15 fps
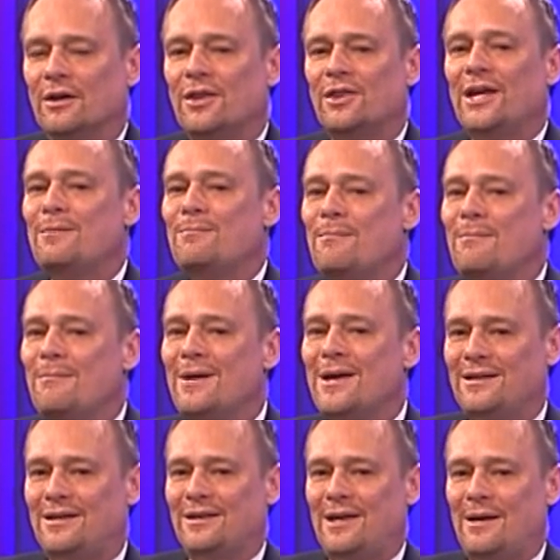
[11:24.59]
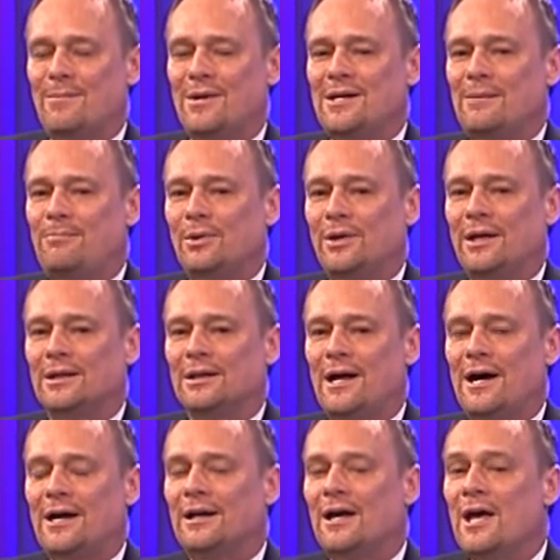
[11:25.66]
They admit they manipulated and
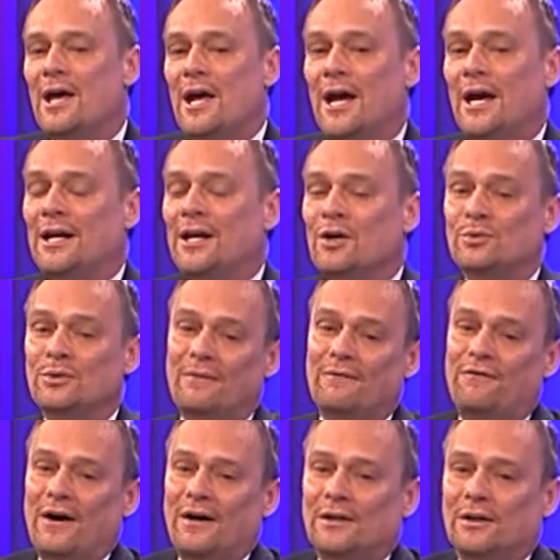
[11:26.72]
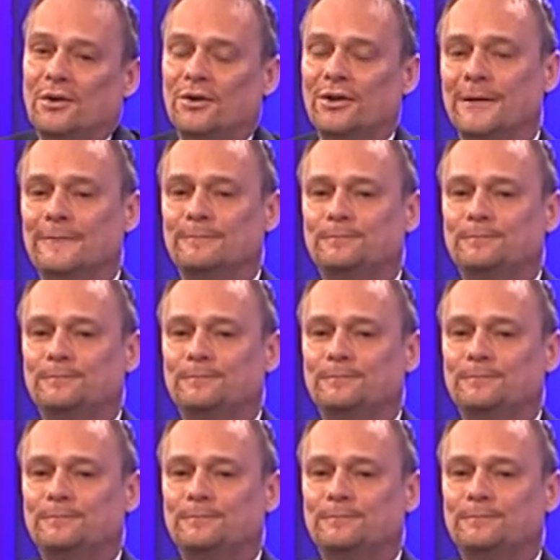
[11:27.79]
lied. And here's what I'm finally learning.